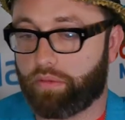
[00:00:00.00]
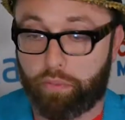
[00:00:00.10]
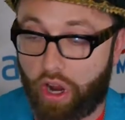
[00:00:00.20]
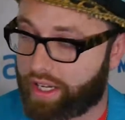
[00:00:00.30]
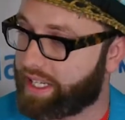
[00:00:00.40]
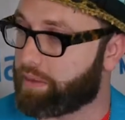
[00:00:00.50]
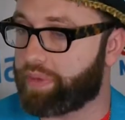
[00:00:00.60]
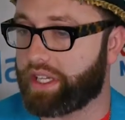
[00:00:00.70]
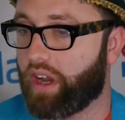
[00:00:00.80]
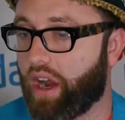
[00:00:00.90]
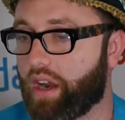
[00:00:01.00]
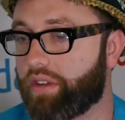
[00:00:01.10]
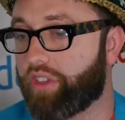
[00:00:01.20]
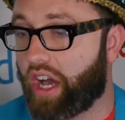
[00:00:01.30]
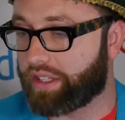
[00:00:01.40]
marketing, PR,
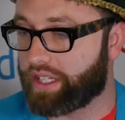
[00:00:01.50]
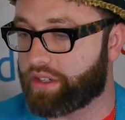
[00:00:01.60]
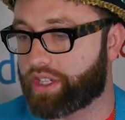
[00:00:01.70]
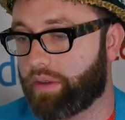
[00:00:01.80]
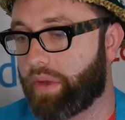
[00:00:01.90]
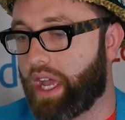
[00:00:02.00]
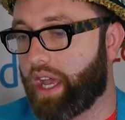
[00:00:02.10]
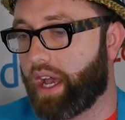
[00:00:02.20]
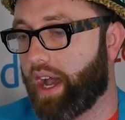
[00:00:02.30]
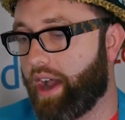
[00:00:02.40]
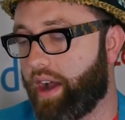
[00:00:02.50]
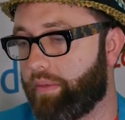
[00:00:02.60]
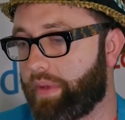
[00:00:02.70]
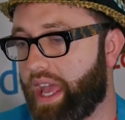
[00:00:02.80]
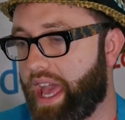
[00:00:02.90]
thought leadership.
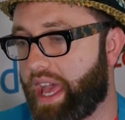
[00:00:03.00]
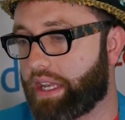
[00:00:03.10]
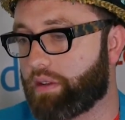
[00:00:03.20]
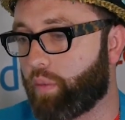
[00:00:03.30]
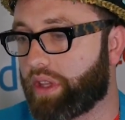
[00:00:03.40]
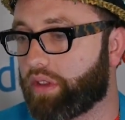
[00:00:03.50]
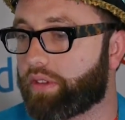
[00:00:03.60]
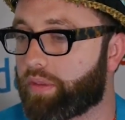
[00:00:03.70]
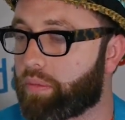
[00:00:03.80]
And we look for